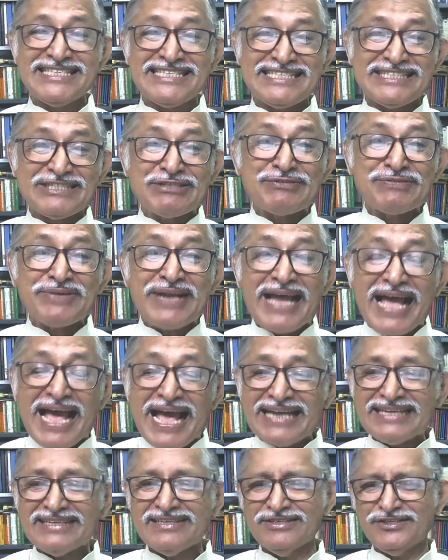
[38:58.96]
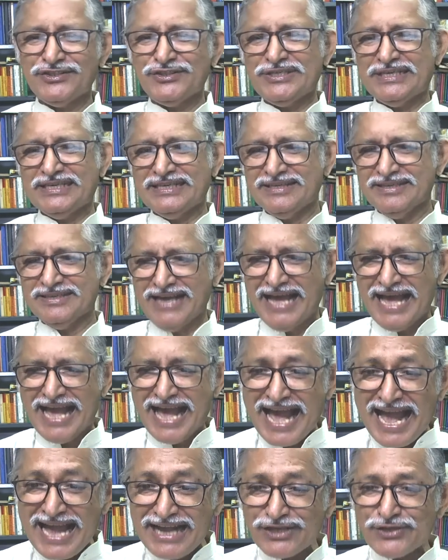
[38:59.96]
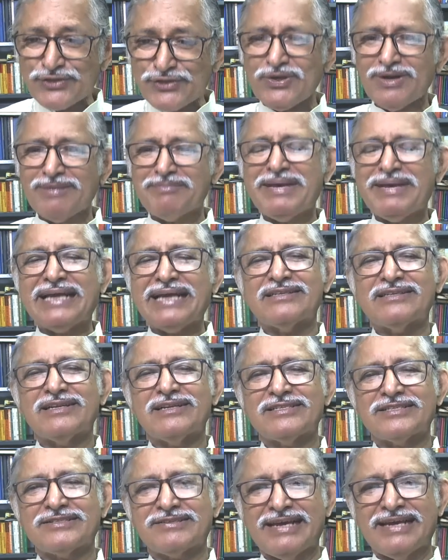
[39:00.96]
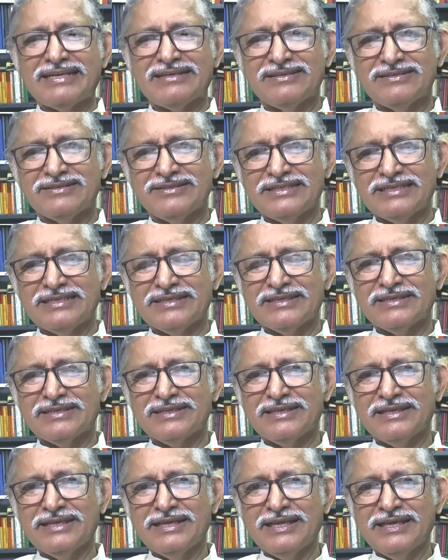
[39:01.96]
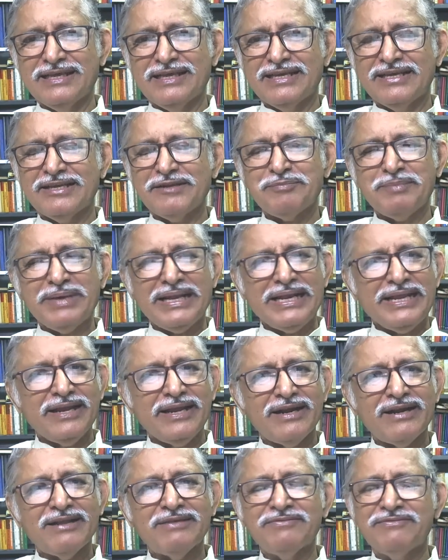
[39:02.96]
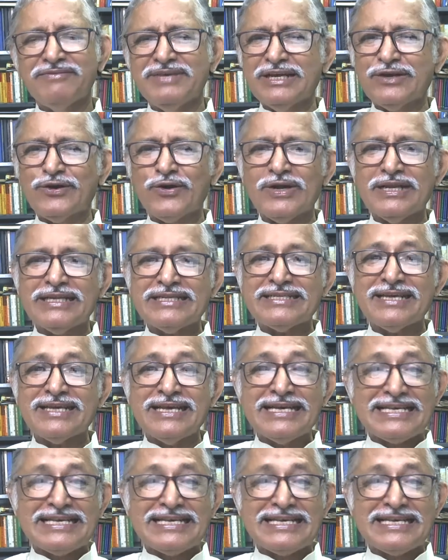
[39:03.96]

strategy, actual battle strategy. In Malayalam, we call it